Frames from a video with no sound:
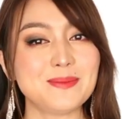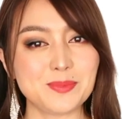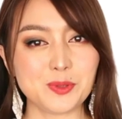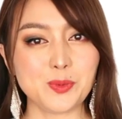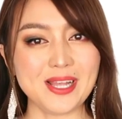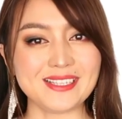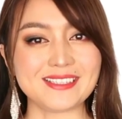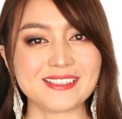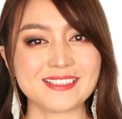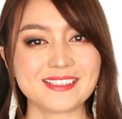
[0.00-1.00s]
number
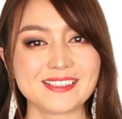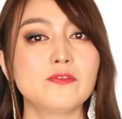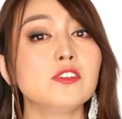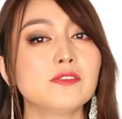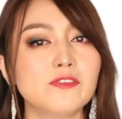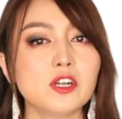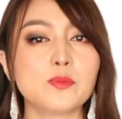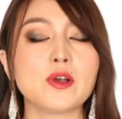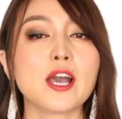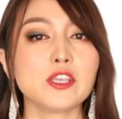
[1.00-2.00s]
1. For the
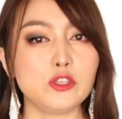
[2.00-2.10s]
verb